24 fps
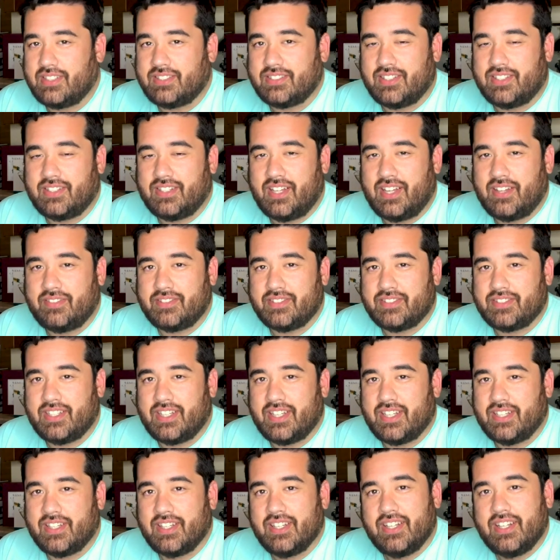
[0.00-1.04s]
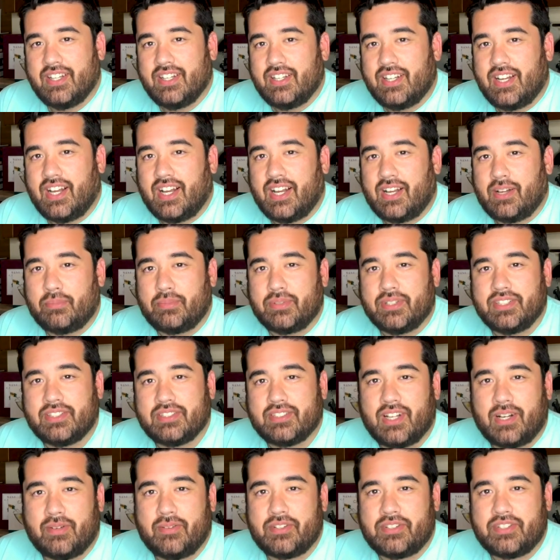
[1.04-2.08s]
all I have to say. Please
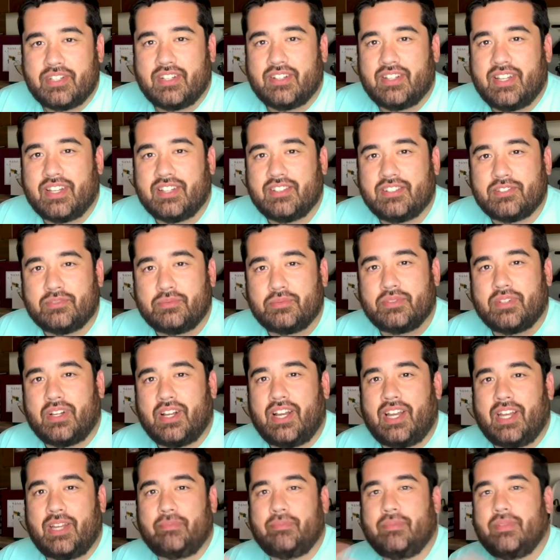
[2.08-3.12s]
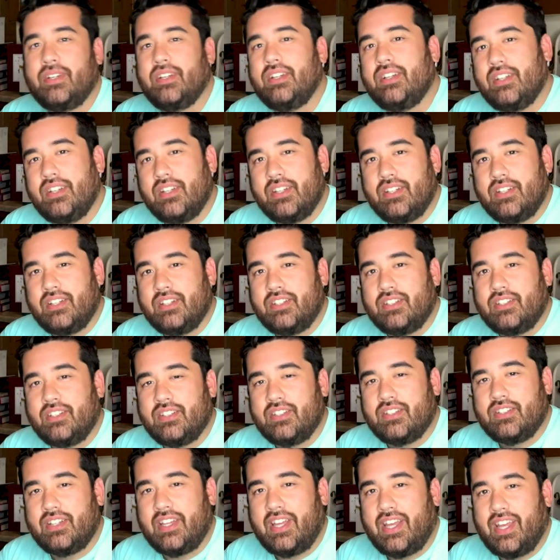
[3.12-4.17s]
comment, share, like, and subscribe.
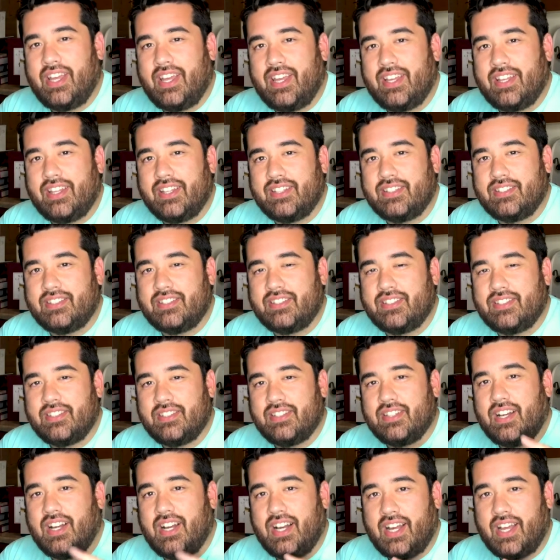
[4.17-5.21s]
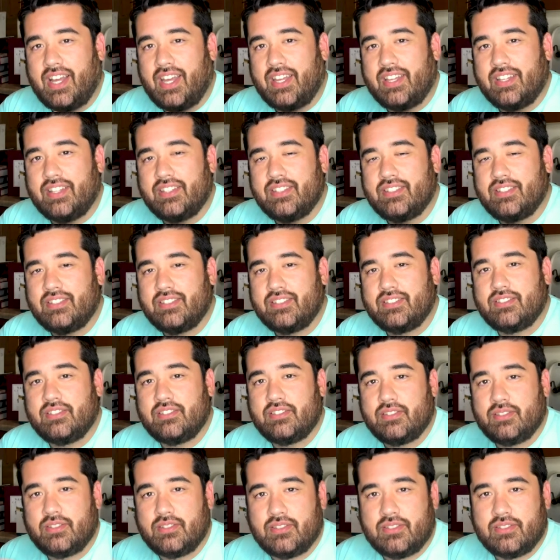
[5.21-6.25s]
And I
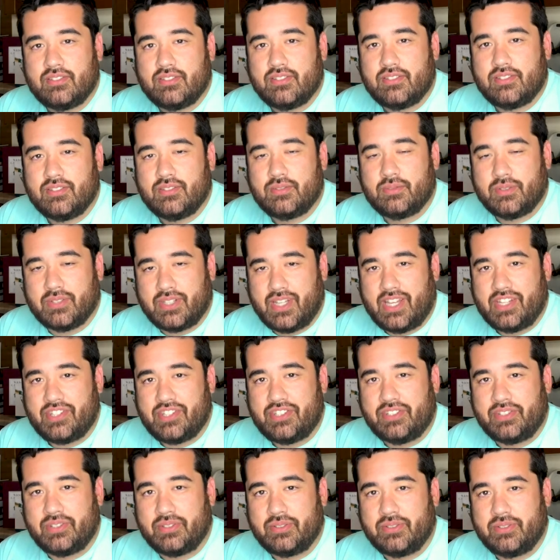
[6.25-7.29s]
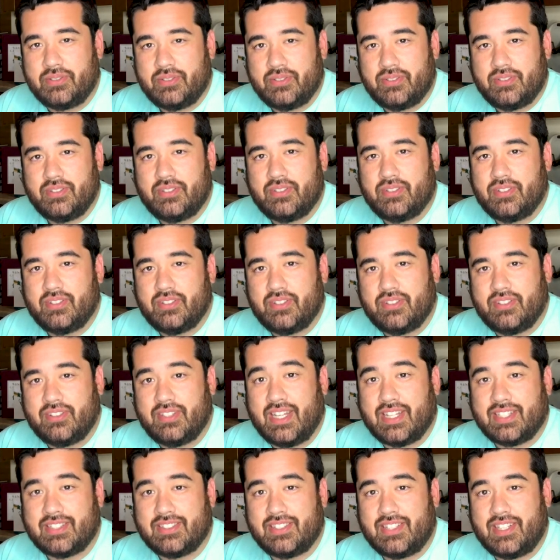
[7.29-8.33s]
will catch you
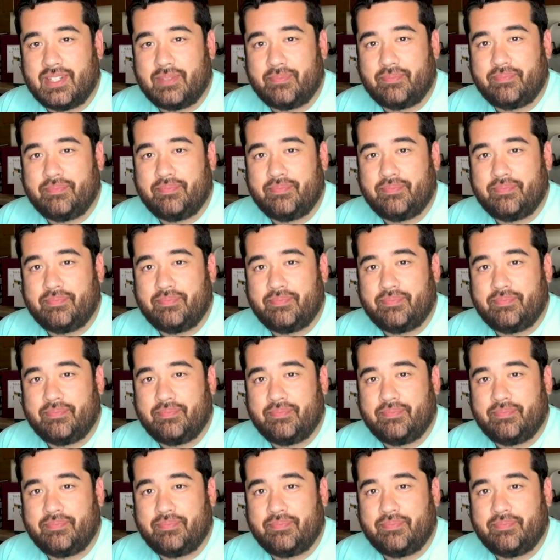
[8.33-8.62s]
next time.